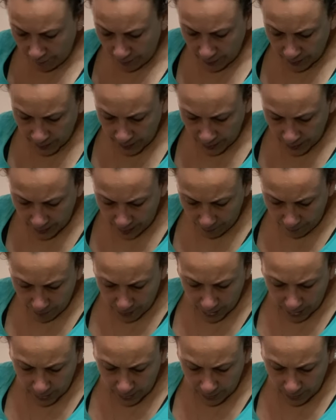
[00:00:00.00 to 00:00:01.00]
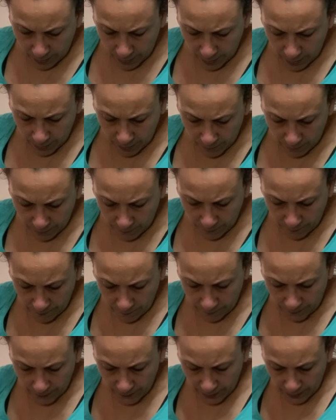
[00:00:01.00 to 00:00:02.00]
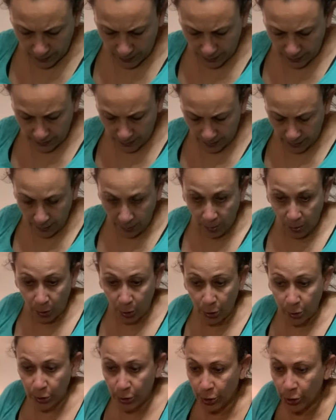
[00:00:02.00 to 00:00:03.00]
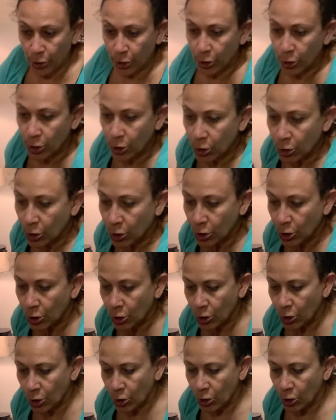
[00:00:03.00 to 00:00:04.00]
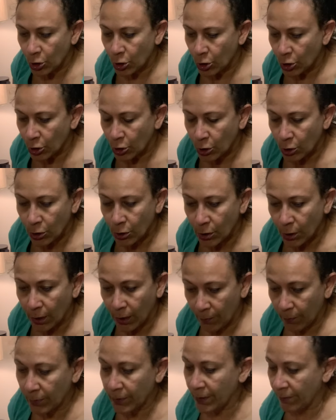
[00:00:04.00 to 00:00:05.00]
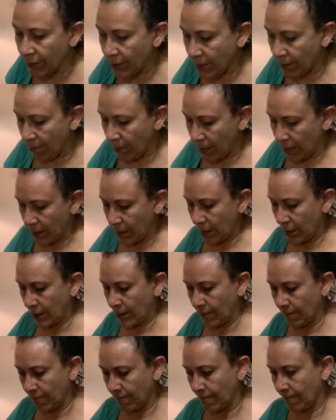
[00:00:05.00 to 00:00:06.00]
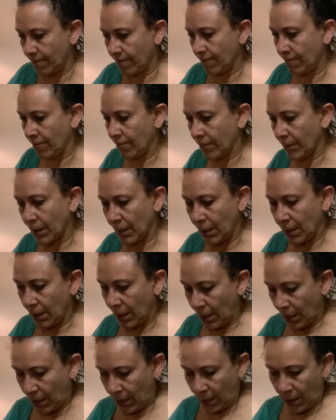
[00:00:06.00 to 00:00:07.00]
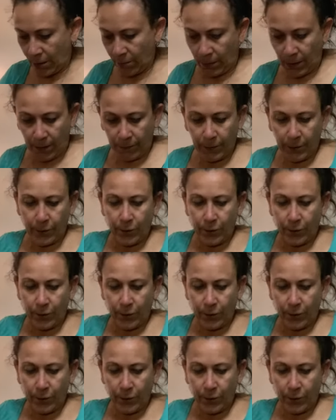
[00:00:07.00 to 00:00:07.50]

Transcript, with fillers: this is a men's. It is a large. I believe it's a men's. I will have to